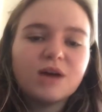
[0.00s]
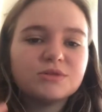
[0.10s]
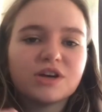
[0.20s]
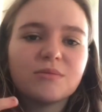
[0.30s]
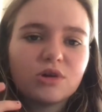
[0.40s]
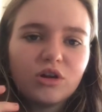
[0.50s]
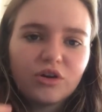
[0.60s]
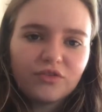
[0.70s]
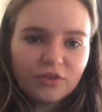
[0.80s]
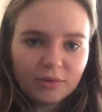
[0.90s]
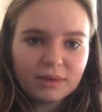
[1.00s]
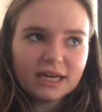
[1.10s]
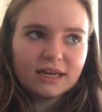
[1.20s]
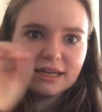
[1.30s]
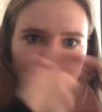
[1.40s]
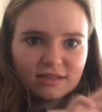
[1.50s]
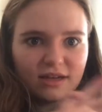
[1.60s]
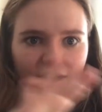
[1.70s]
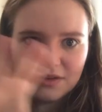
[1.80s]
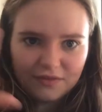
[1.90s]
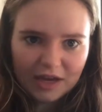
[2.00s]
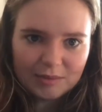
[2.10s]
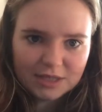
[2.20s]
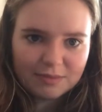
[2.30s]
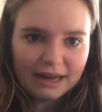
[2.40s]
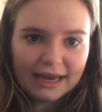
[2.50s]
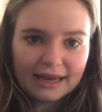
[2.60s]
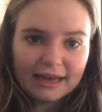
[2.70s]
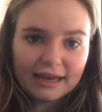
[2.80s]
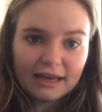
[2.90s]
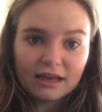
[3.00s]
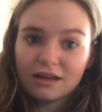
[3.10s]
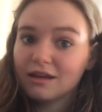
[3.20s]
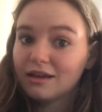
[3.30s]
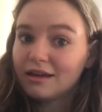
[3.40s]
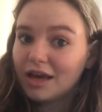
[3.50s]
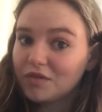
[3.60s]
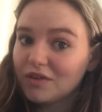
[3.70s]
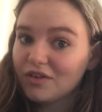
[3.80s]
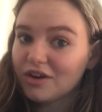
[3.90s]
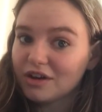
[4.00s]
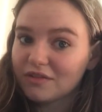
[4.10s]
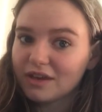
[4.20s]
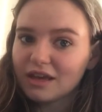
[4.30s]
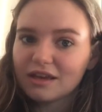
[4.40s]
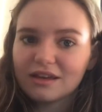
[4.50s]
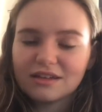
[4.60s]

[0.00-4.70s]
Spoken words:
doing a monologue from insert famous play here. Have you ever heard of it?